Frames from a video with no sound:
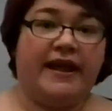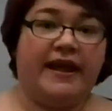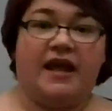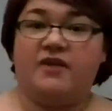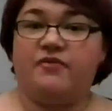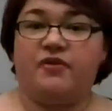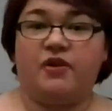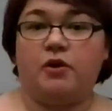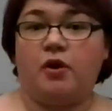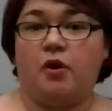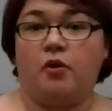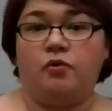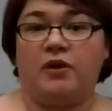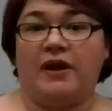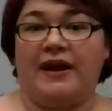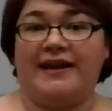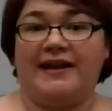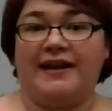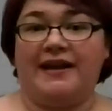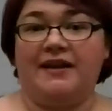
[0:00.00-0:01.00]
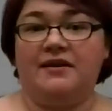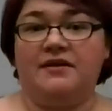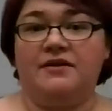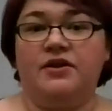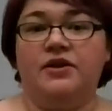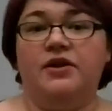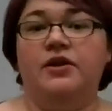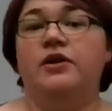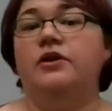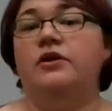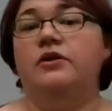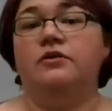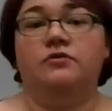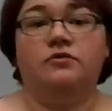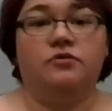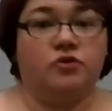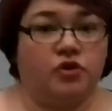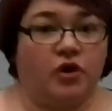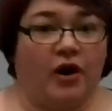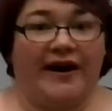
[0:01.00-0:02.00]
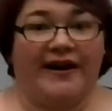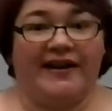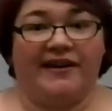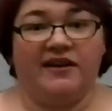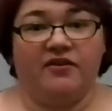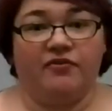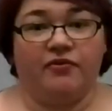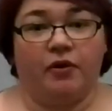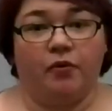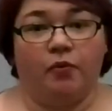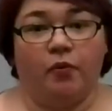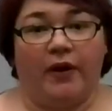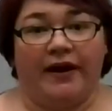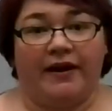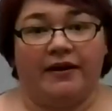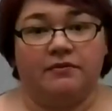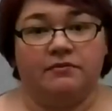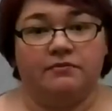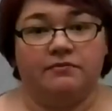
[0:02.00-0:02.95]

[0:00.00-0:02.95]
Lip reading: If you don't like it, try a different way.